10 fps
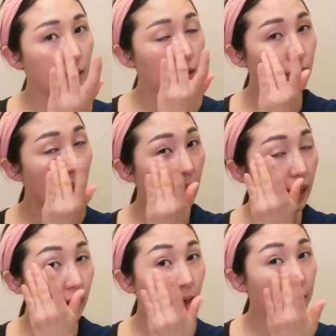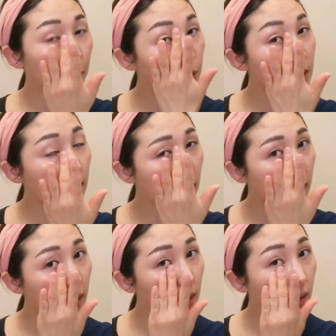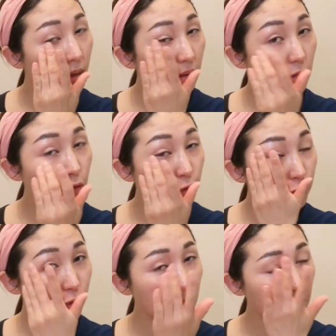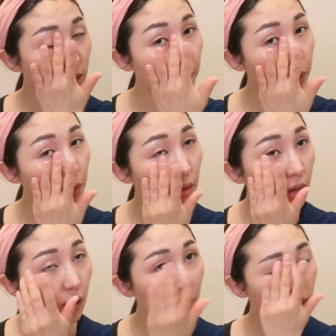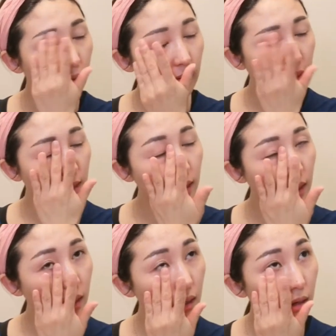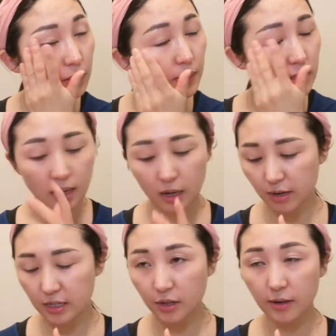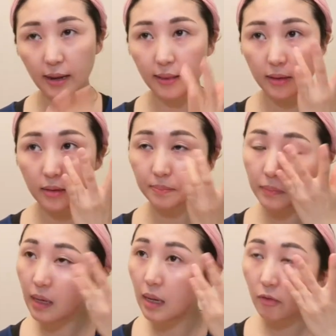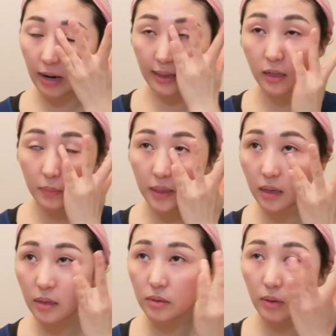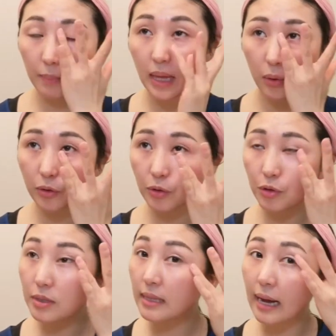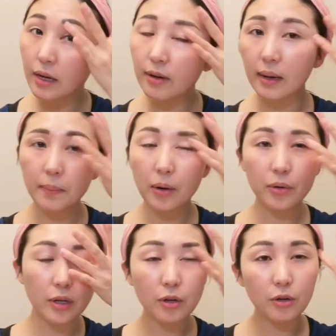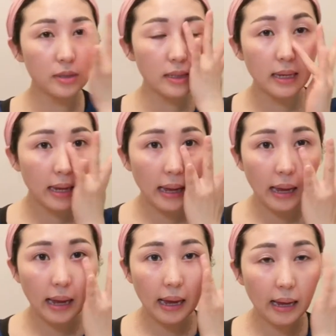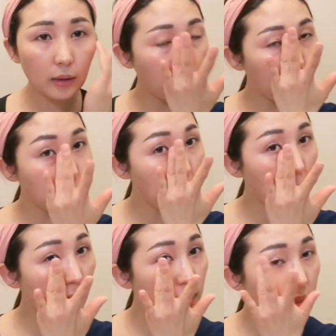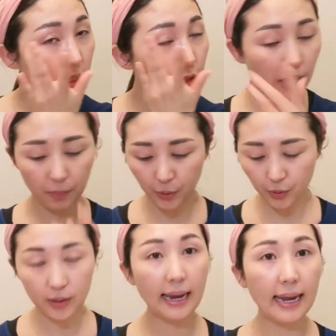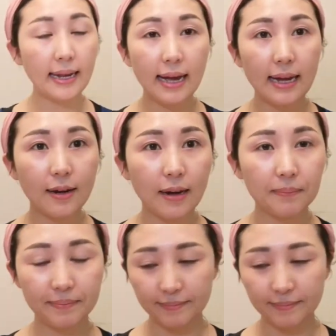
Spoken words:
Today I'm using the 2 Synergy Ampoule, like Advanced Hydration and then Vita Luminous, so I'm not going to use night cream. I only use toner, Synergy Ampoule, and eye cream.